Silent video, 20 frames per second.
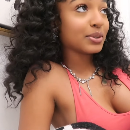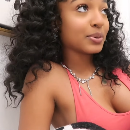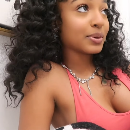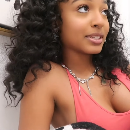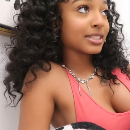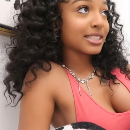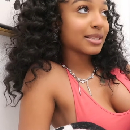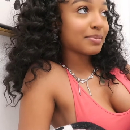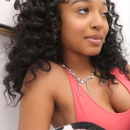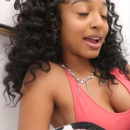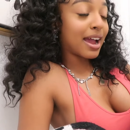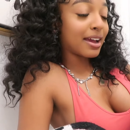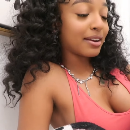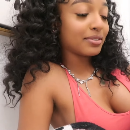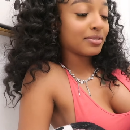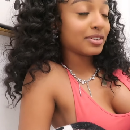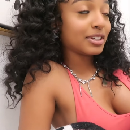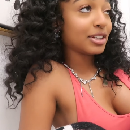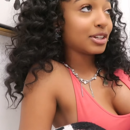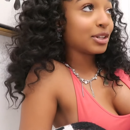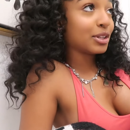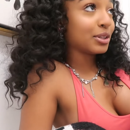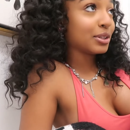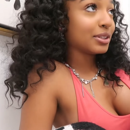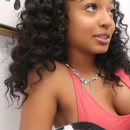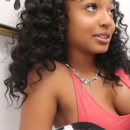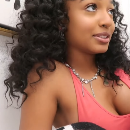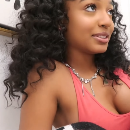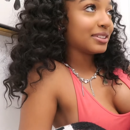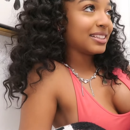want some Advil?
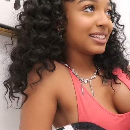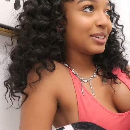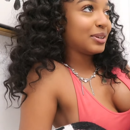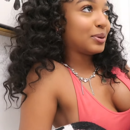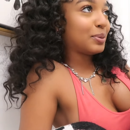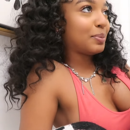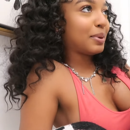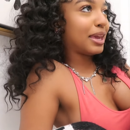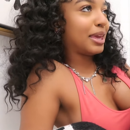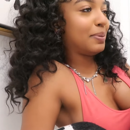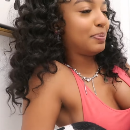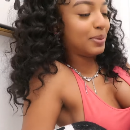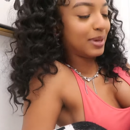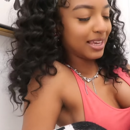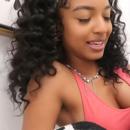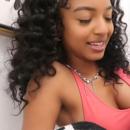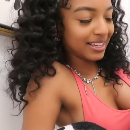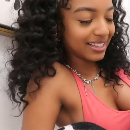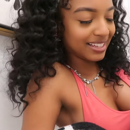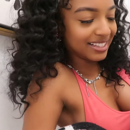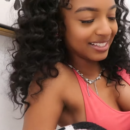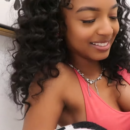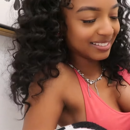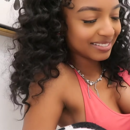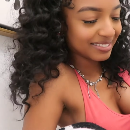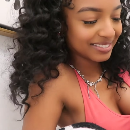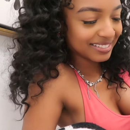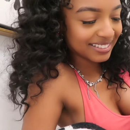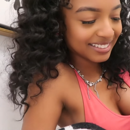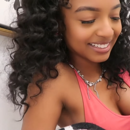little baby. No,
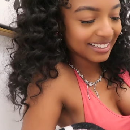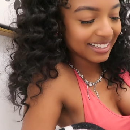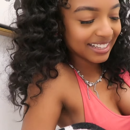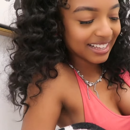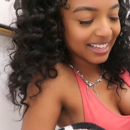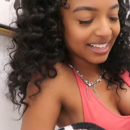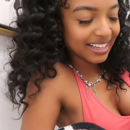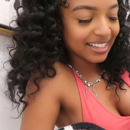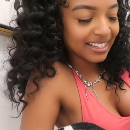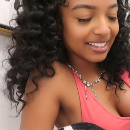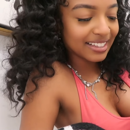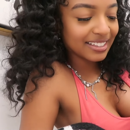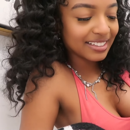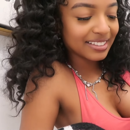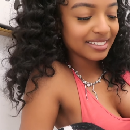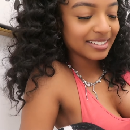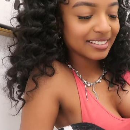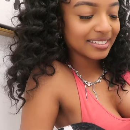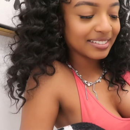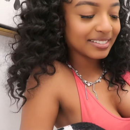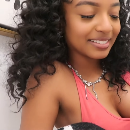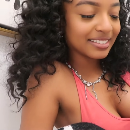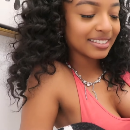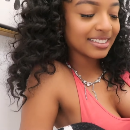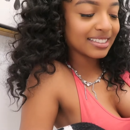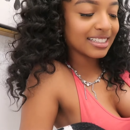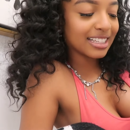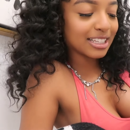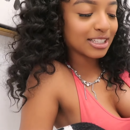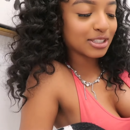I feel amazing. Thank
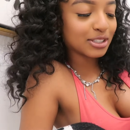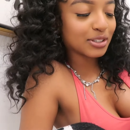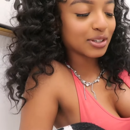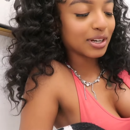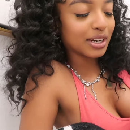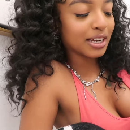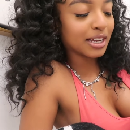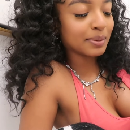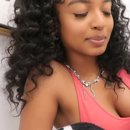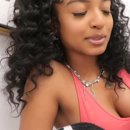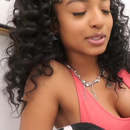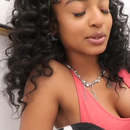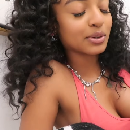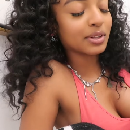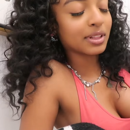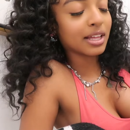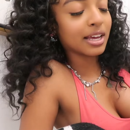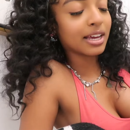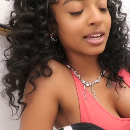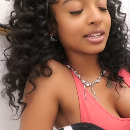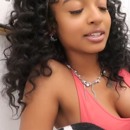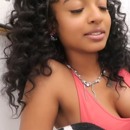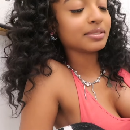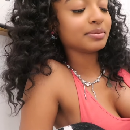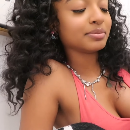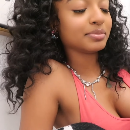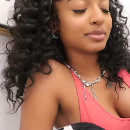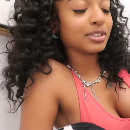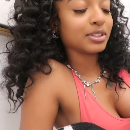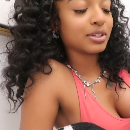you. That's great. I'm so glad.
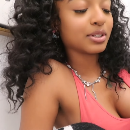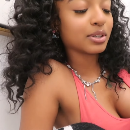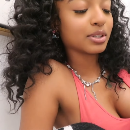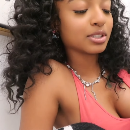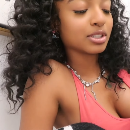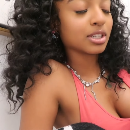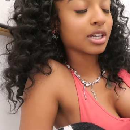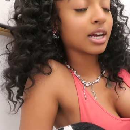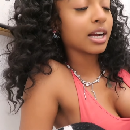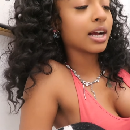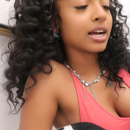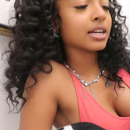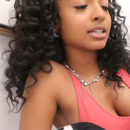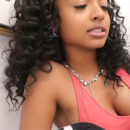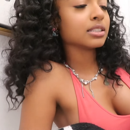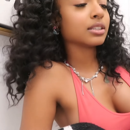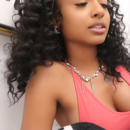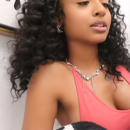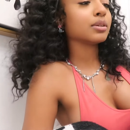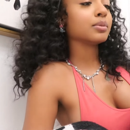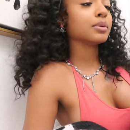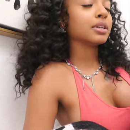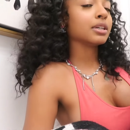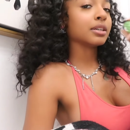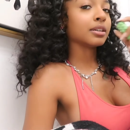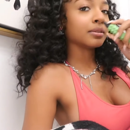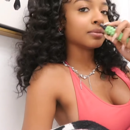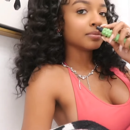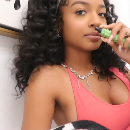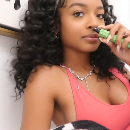You closed your eyes a little
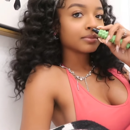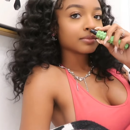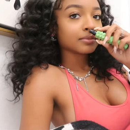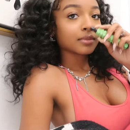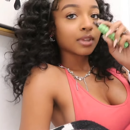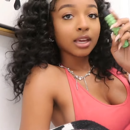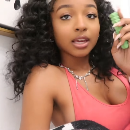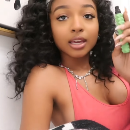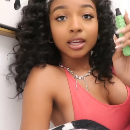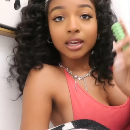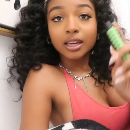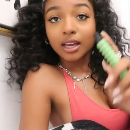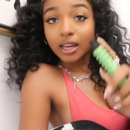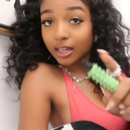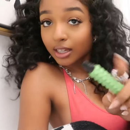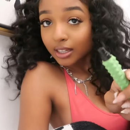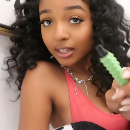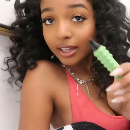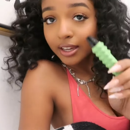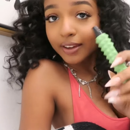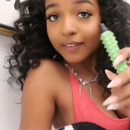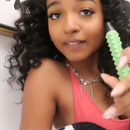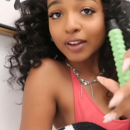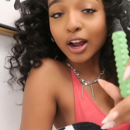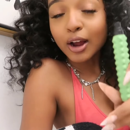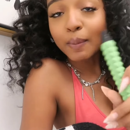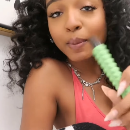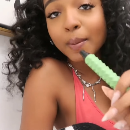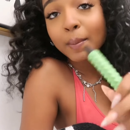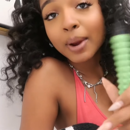bit. If
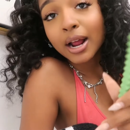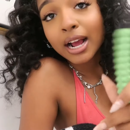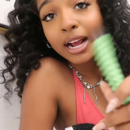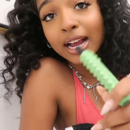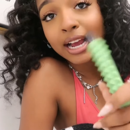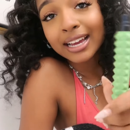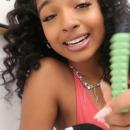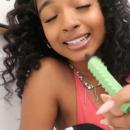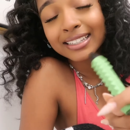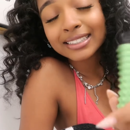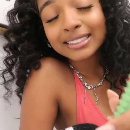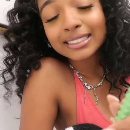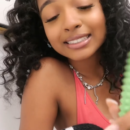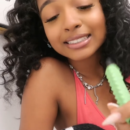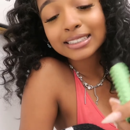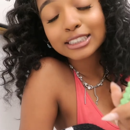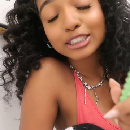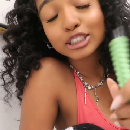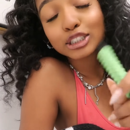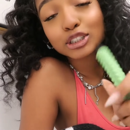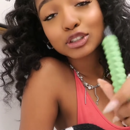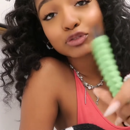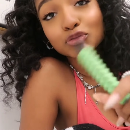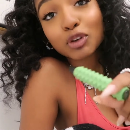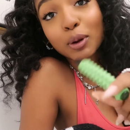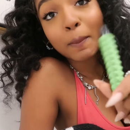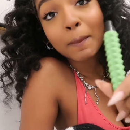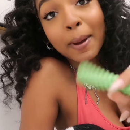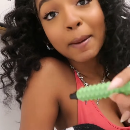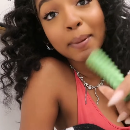y'all remember, I got this
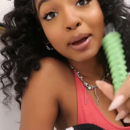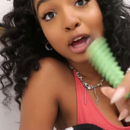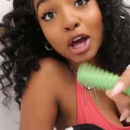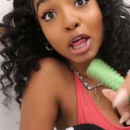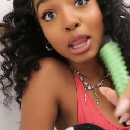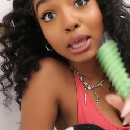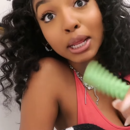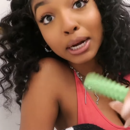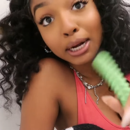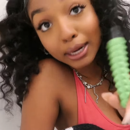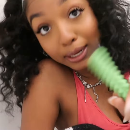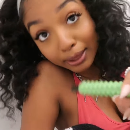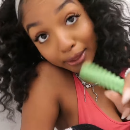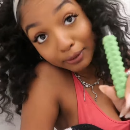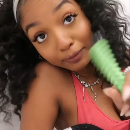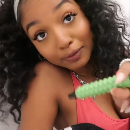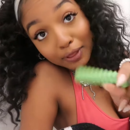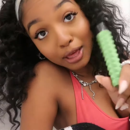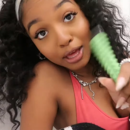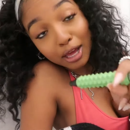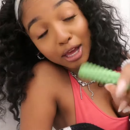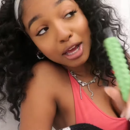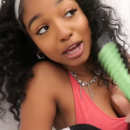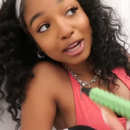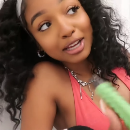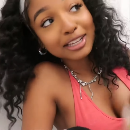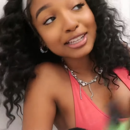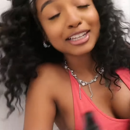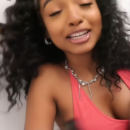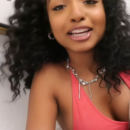from my mom and another Nobody
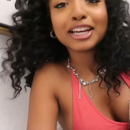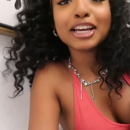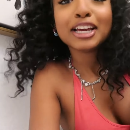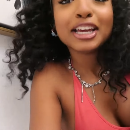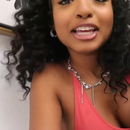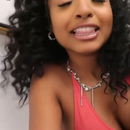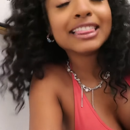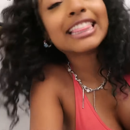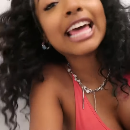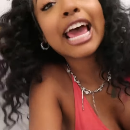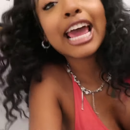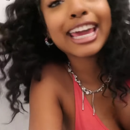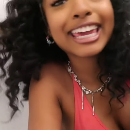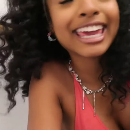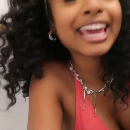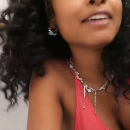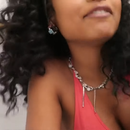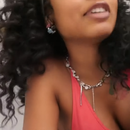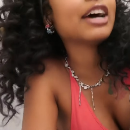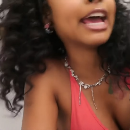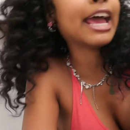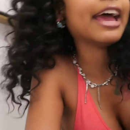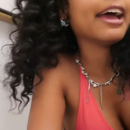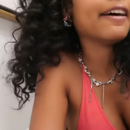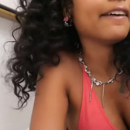gives a fuck. They give a